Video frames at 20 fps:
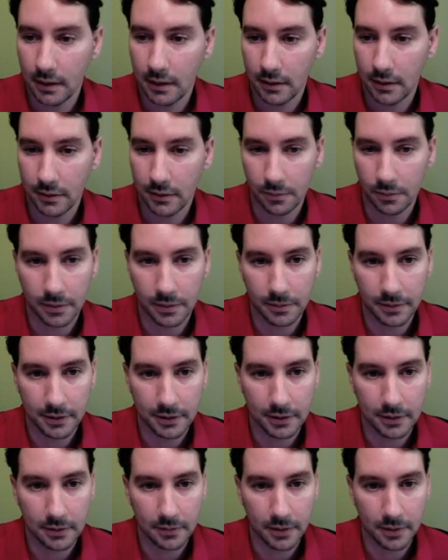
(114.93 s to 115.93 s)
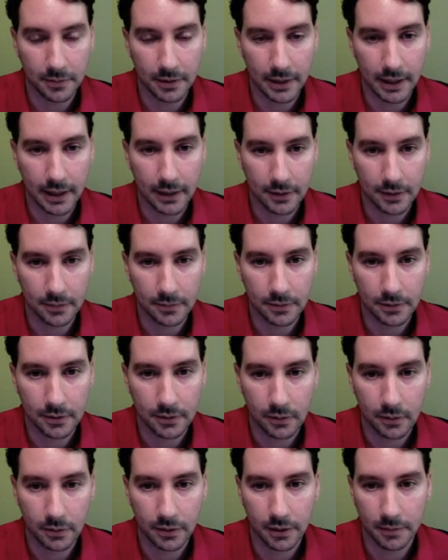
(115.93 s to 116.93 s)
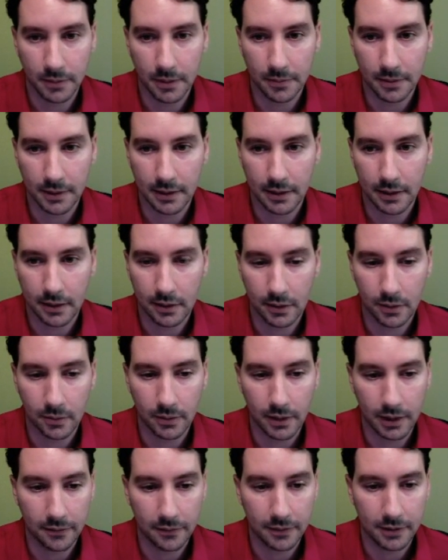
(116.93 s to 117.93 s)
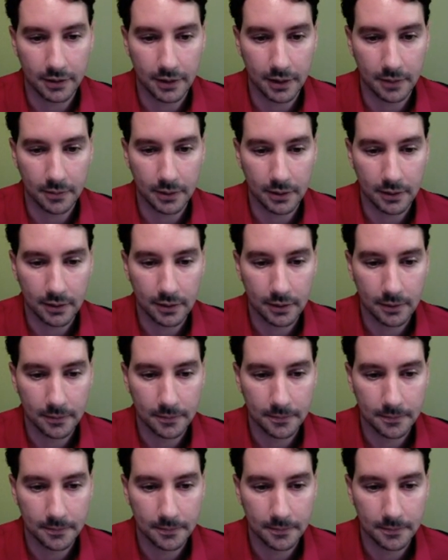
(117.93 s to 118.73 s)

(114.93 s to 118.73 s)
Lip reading: So premises may be axioms, or they may be derived statements.